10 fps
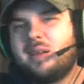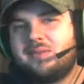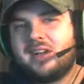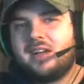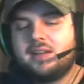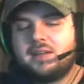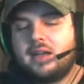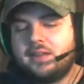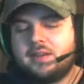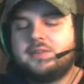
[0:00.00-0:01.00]
but I've kind of,
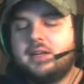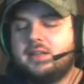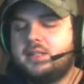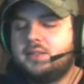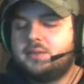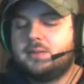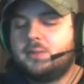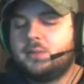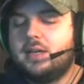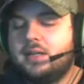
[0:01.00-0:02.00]
now that I've gotten into it
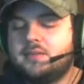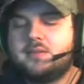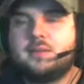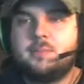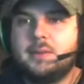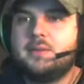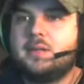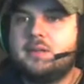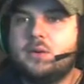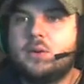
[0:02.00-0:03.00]
more and started
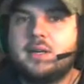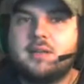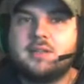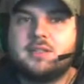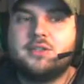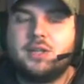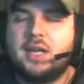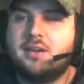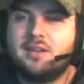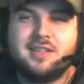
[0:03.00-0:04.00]
building coils and
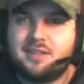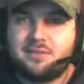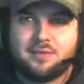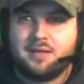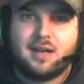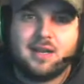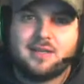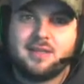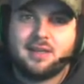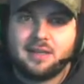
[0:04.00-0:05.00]
trying all these different
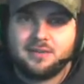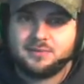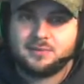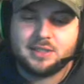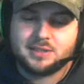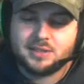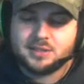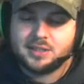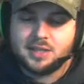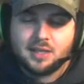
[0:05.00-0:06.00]
kinds that I've
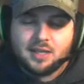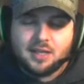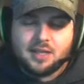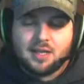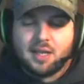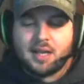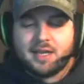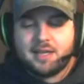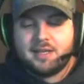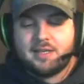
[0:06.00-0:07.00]
researched,
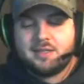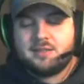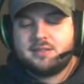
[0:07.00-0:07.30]
I